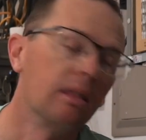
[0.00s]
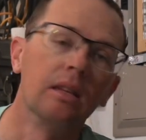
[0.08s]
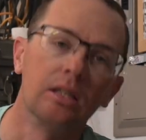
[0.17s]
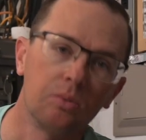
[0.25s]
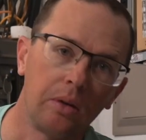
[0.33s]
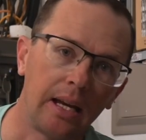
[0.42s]

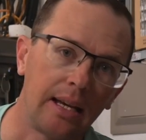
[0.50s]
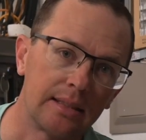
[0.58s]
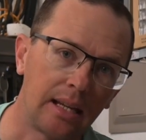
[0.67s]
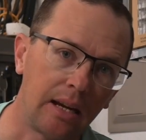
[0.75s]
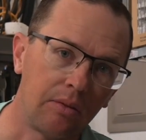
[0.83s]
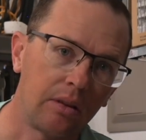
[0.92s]
This one
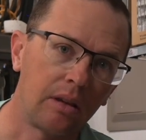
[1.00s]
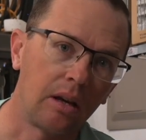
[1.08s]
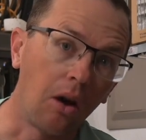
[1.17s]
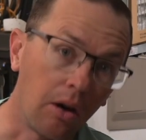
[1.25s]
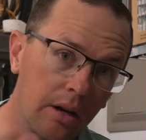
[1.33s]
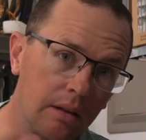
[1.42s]
has everything
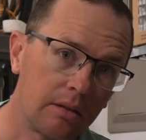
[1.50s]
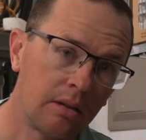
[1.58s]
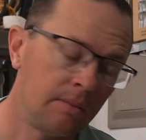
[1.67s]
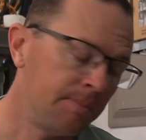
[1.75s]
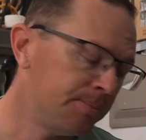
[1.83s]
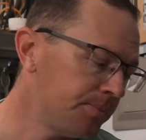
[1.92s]
on it.
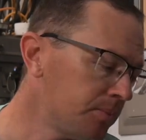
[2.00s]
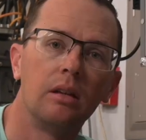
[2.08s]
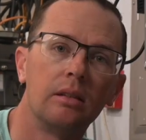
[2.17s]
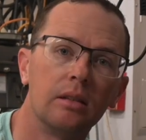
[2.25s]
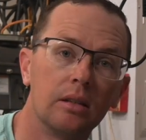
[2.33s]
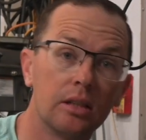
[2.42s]

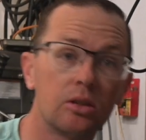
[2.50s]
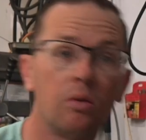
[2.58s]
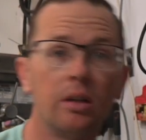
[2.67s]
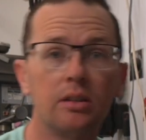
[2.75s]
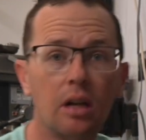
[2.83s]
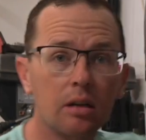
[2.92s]
Let's go
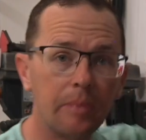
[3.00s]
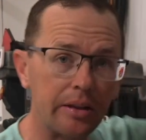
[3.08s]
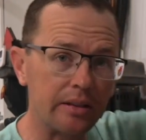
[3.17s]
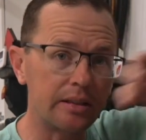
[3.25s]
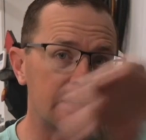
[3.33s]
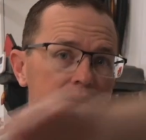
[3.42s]
ahead and talk about
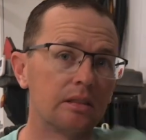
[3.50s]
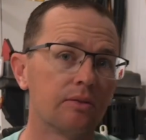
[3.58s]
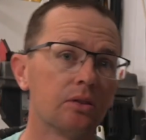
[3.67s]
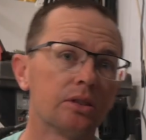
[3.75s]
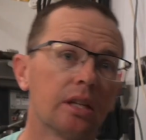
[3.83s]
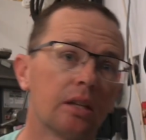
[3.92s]
the testing
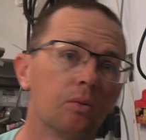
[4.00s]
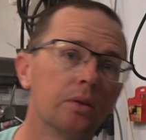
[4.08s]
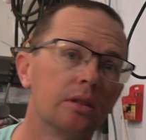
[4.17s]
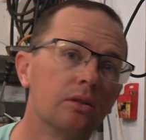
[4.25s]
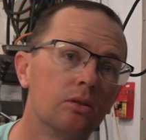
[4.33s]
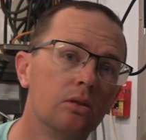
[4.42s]
for a second. We
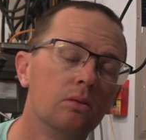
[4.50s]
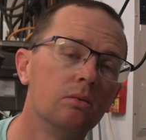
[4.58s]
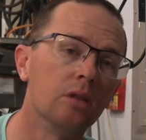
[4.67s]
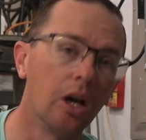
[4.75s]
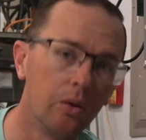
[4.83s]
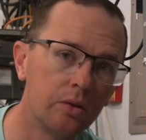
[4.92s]
did two
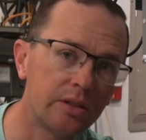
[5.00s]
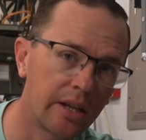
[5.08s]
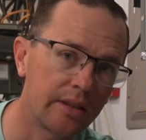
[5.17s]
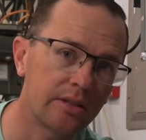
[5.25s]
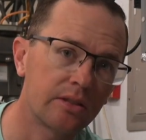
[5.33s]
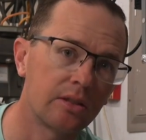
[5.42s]
load
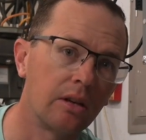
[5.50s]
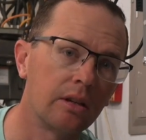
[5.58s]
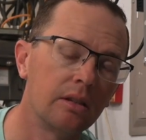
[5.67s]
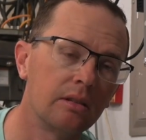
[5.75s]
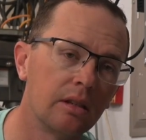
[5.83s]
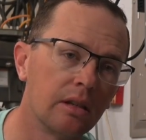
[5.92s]
tests on
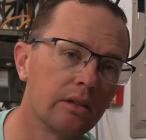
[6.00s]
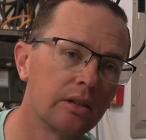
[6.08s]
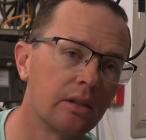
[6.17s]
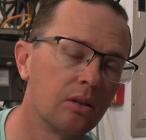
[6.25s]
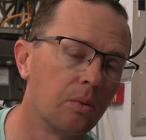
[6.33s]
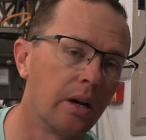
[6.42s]
it, and I'll
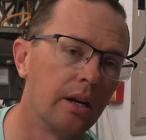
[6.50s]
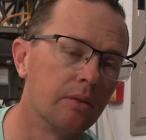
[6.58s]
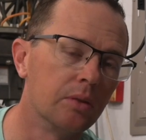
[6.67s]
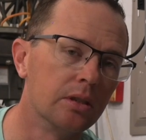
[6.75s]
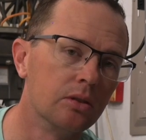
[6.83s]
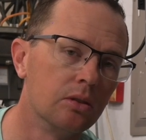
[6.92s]
tell you why
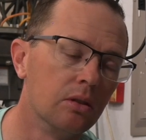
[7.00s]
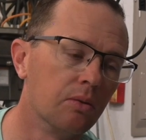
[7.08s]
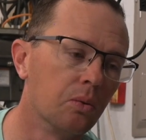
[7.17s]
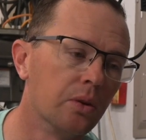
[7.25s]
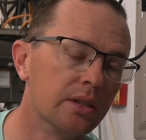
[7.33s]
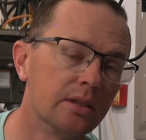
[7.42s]
we did two
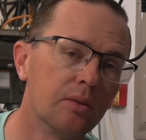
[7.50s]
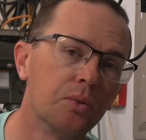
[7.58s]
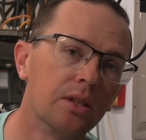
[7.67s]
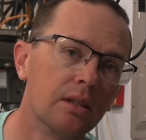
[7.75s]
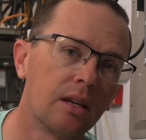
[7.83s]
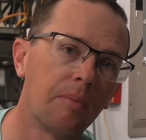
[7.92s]
different ones, and then
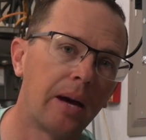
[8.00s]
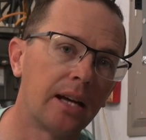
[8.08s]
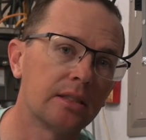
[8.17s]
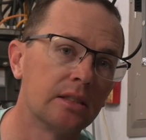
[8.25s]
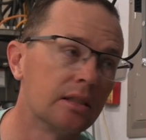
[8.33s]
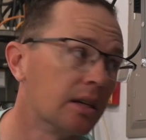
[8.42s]
we did a
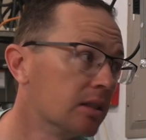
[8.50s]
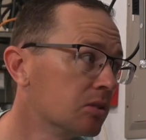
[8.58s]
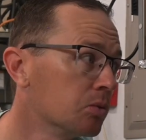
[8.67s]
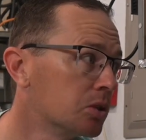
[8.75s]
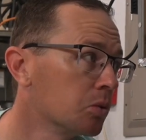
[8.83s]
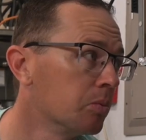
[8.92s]
capacity test,
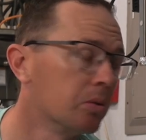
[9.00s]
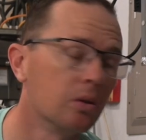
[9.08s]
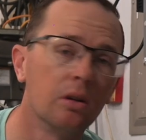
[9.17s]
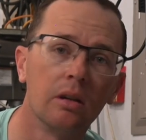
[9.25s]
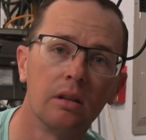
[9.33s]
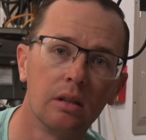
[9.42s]
which we'll put
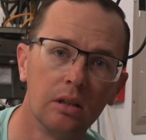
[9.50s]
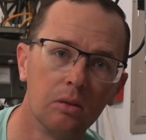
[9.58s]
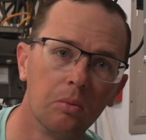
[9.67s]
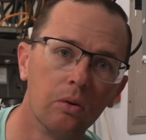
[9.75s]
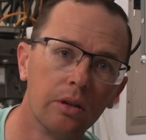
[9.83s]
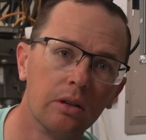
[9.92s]
it on the
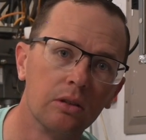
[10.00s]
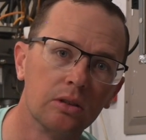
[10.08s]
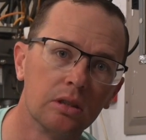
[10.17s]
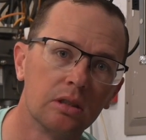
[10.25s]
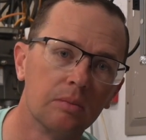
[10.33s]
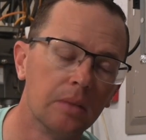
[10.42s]
leaderboard here in
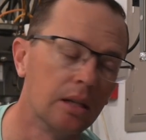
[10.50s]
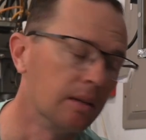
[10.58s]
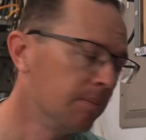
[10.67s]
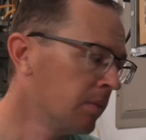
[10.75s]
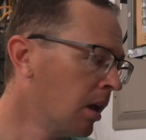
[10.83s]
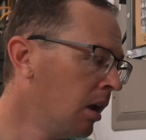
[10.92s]
just a minute.